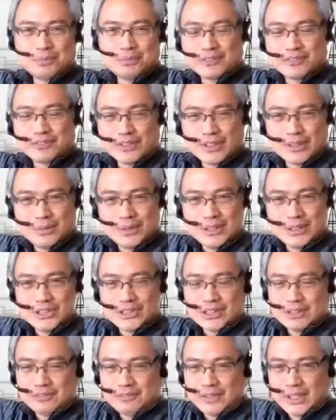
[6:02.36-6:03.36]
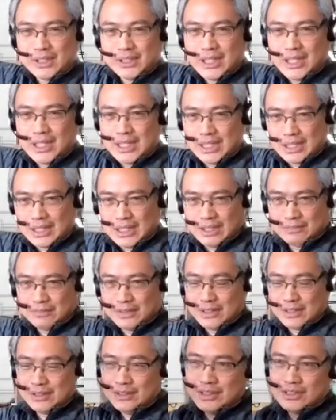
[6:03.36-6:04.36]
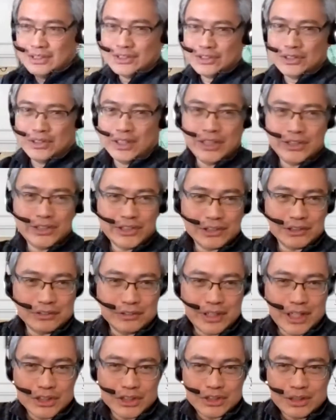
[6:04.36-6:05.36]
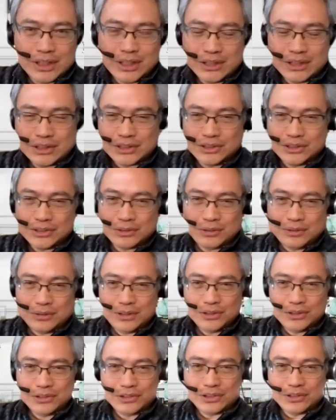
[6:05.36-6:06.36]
performing this at a very high level. So Hazel, congratulations, kudos